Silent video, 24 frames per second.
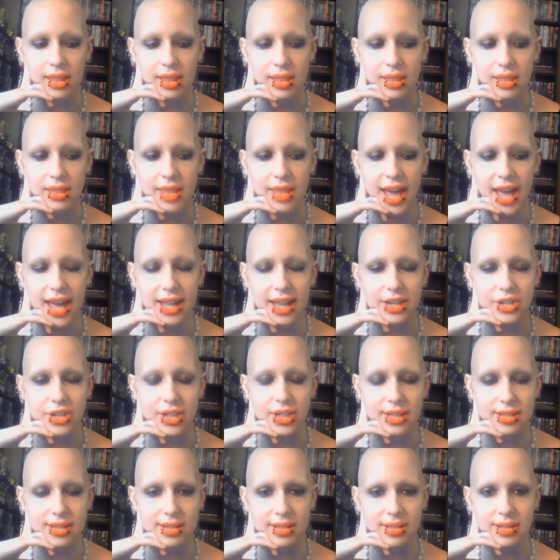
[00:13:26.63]
that
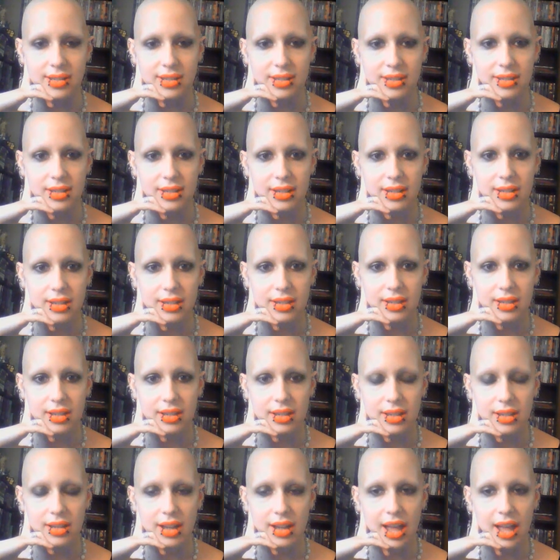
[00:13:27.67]
just,
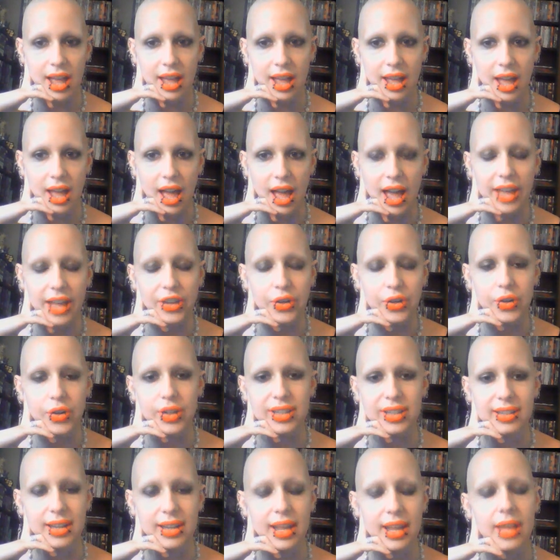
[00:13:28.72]
I
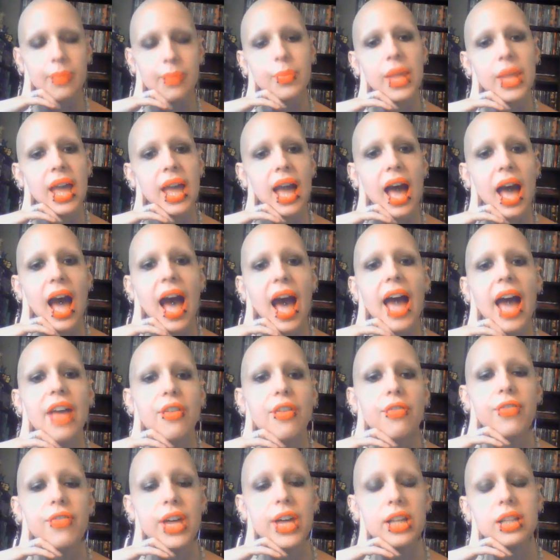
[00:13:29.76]

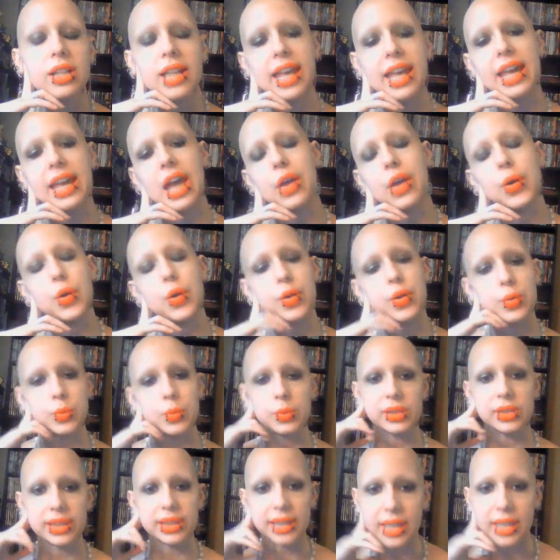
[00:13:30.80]
felt like I
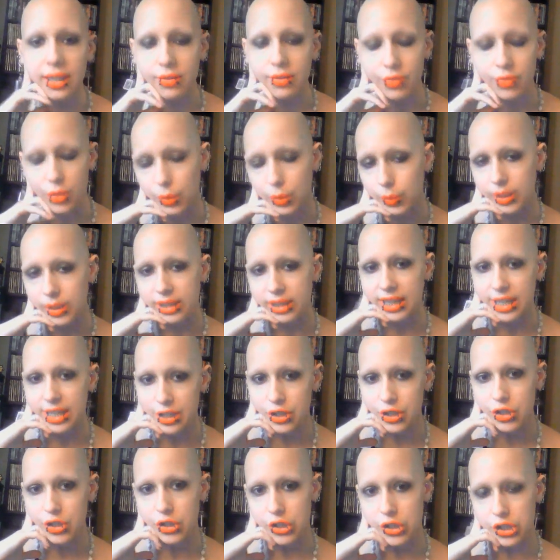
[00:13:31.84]
couldn't leave the
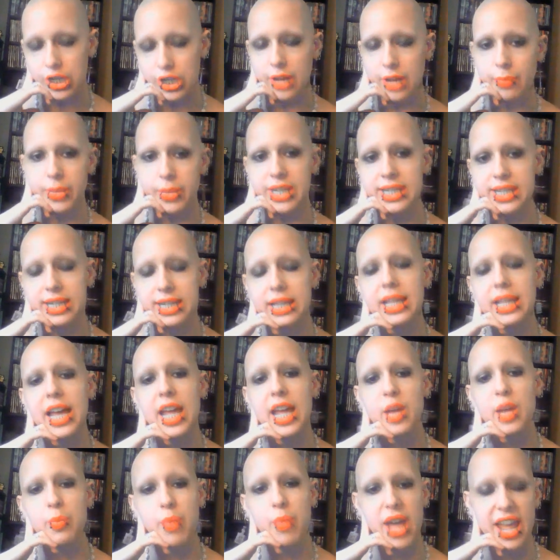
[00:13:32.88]
relationship until I
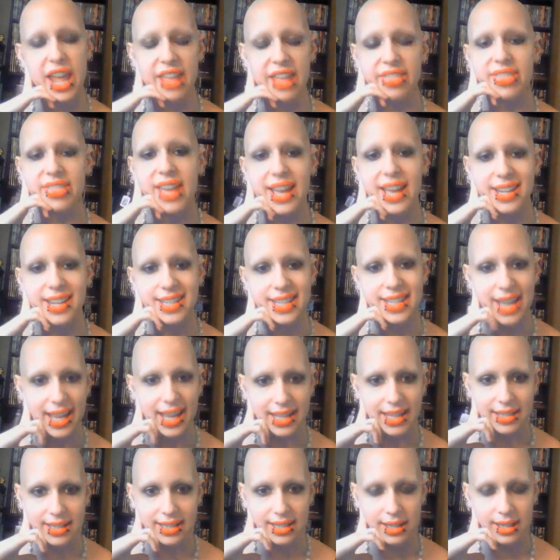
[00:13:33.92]
had paid that
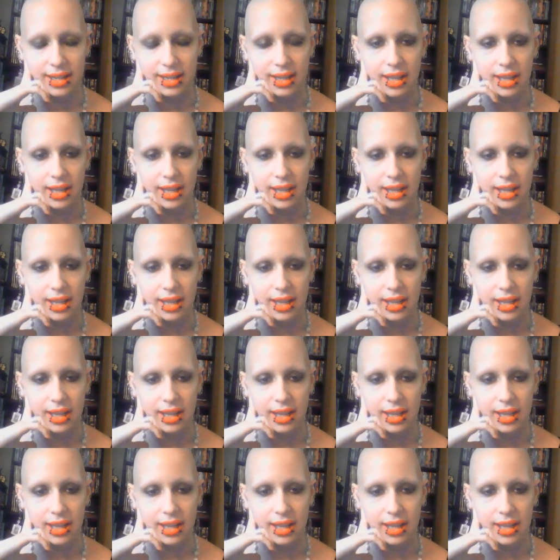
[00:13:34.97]
debt.